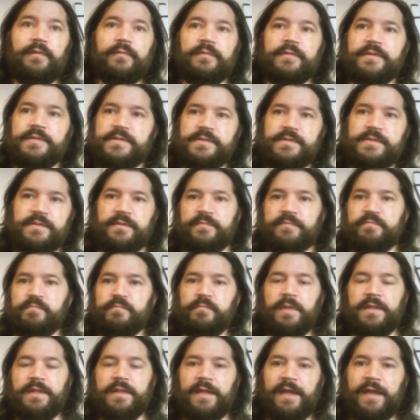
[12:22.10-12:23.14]
Because
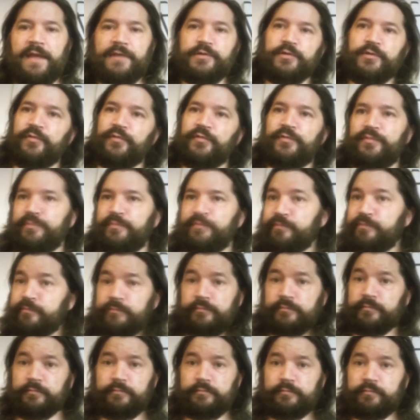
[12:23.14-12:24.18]
in the age of
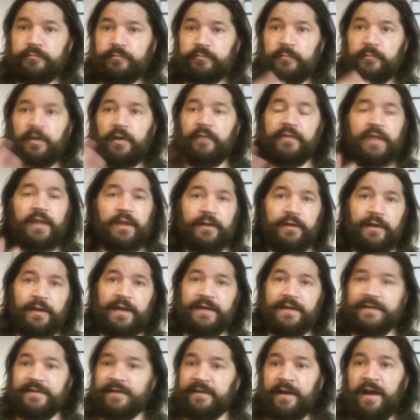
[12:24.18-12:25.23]
the
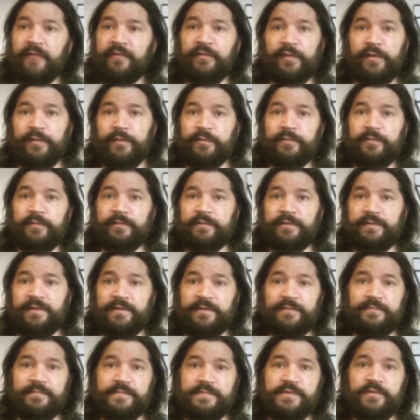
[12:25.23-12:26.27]
internet and iPhones
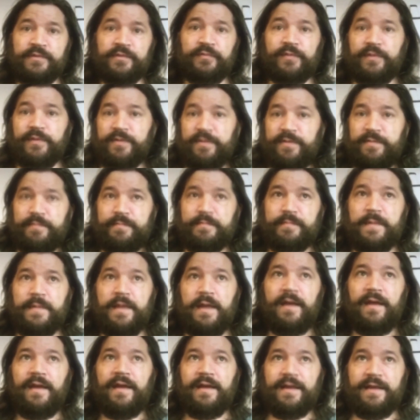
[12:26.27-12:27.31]
and so forth,
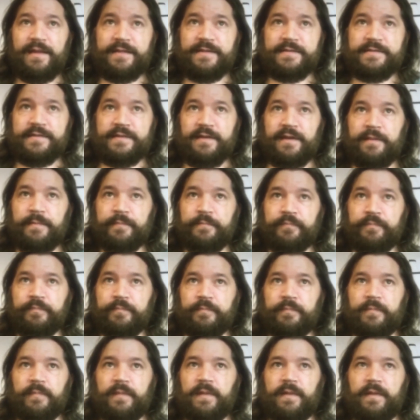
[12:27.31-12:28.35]
it's an
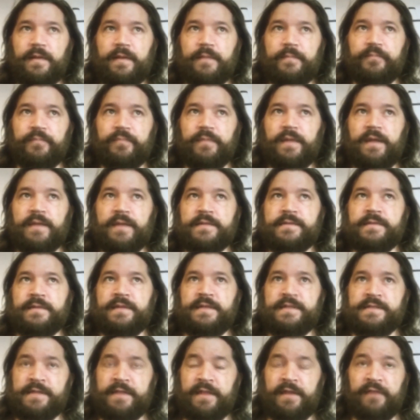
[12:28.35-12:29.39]

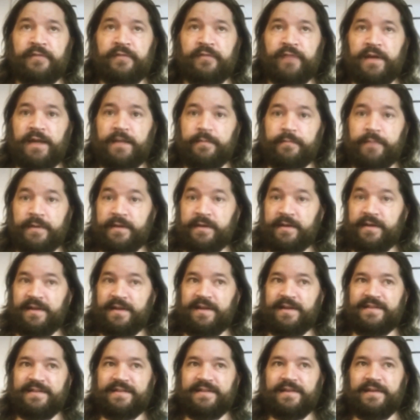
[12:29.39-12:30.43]
easy thing to forget. But
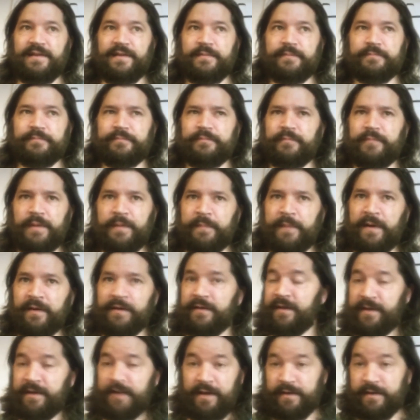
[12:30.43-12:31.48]

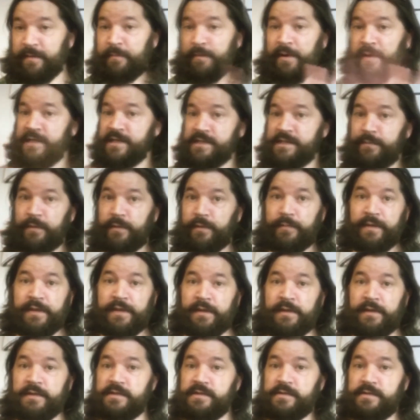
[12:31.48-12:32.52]
apparently not impossible,
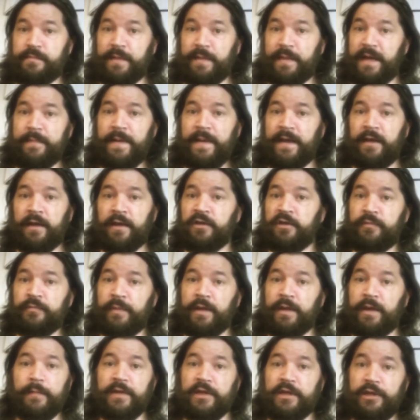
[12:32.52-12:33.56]
because bikepacking has
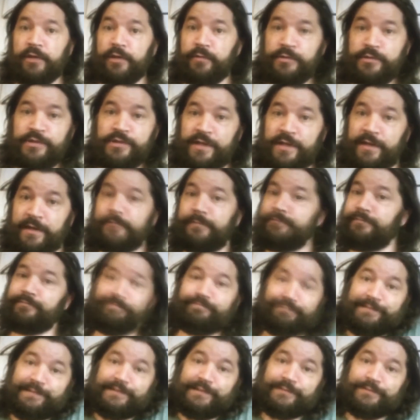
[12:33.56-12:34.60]
become a huge thing.
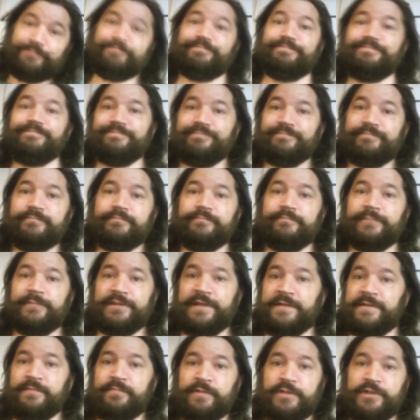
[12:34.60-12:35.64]
So,
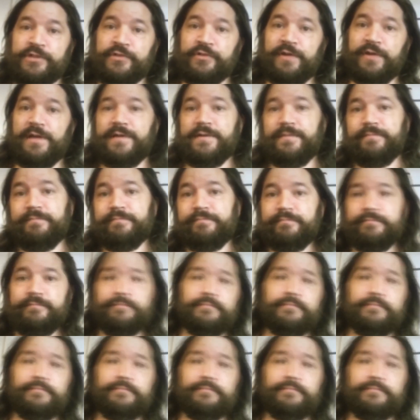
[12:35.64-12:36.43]
which is great.